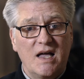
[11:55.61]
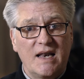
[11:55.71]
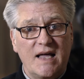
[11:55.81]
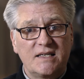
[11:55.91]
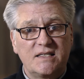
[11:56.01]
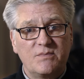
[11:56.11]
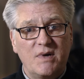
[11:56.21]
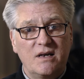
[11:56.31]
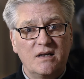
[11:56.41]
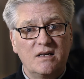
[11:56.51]
An
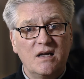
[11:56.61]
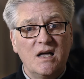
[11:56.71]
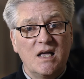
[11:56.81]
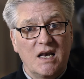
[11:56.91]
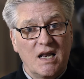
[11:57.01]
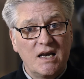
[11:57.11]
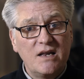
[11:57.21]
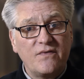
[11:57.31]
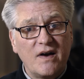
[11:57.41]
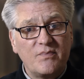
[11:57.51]
estimated
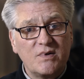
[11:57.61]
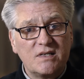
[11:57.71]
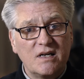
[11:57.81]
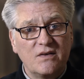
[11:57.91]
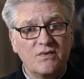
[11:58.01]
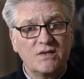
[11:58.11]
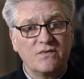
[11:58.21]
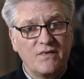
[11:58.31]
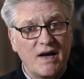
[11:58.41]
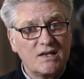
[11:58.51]
95% of this
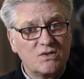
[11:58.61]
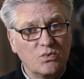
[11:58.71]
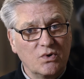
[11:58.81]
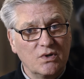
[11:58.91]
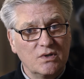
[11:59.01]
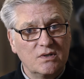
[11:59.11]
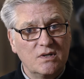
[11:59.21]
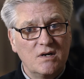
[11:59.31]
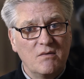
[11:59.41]
vast world,